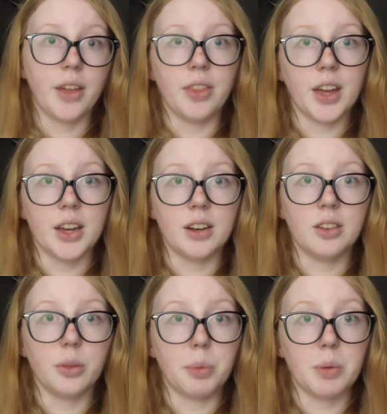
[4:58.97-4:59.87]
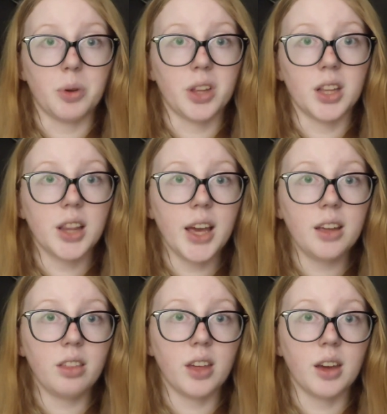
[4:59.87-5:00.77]
and then the people that
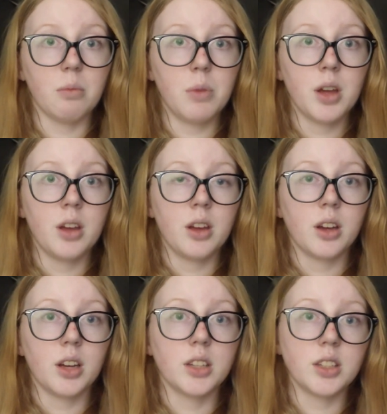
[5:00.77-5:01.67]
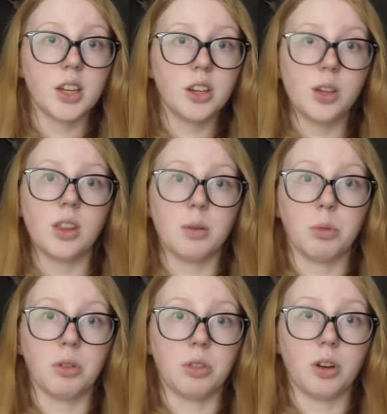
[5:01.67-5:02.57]
like them continue them
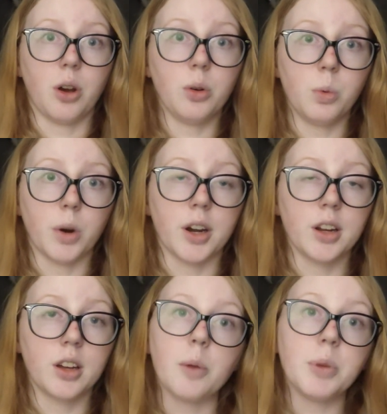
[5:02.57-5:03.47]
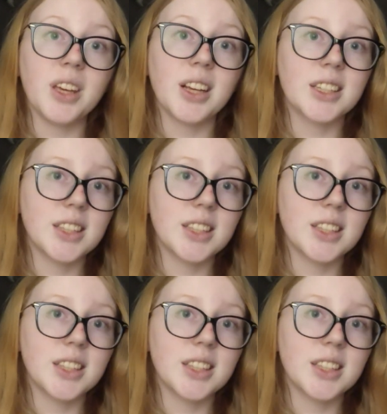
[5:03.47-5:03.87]
through their own work. That being